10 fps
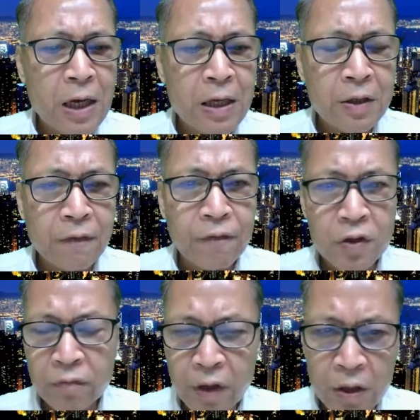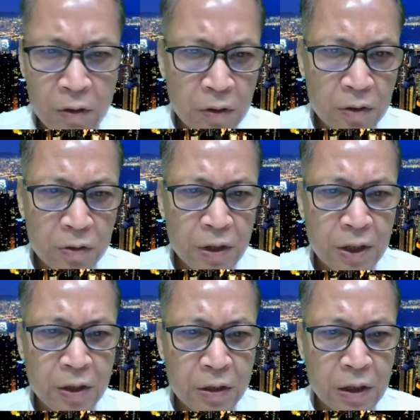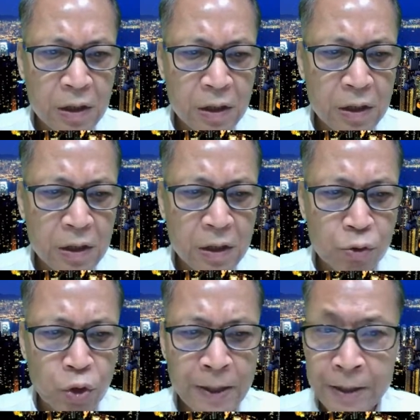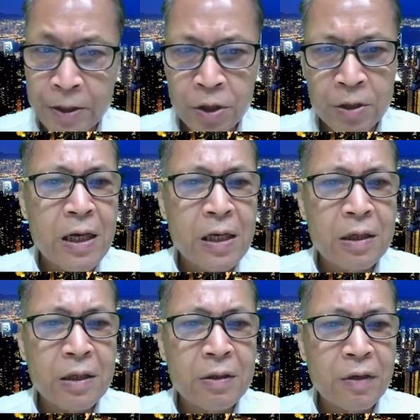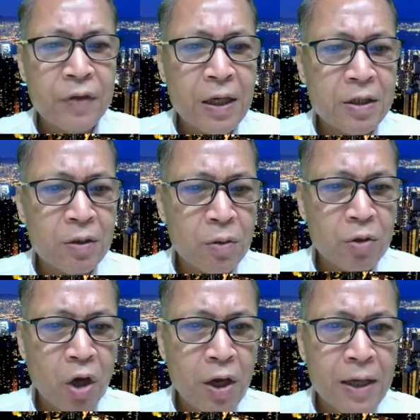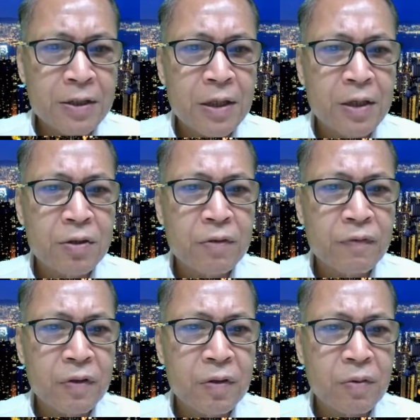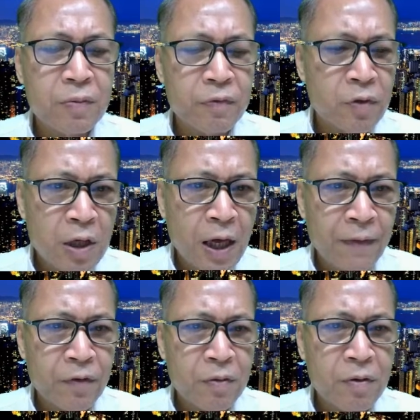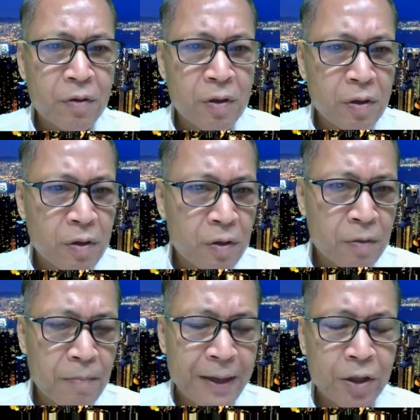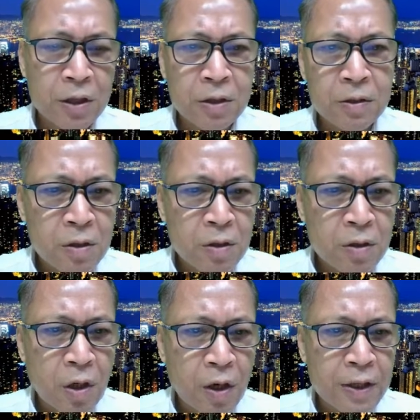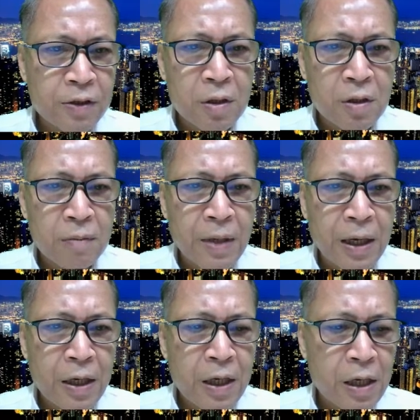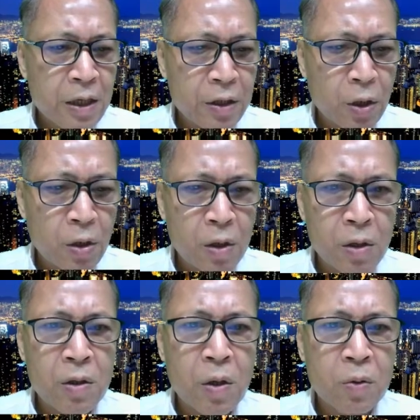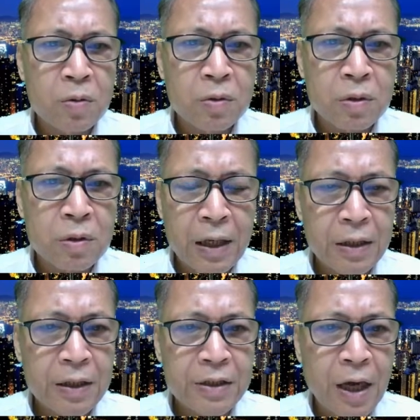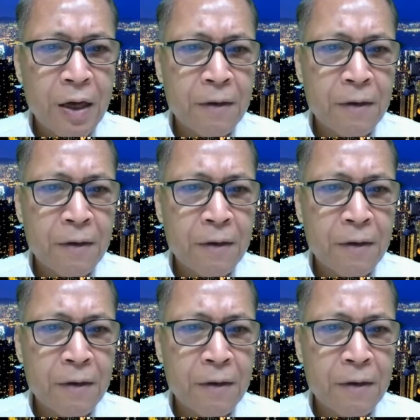first of all, you need the drainage. If there's a low toilet, then you have to make the toilets by your own designer.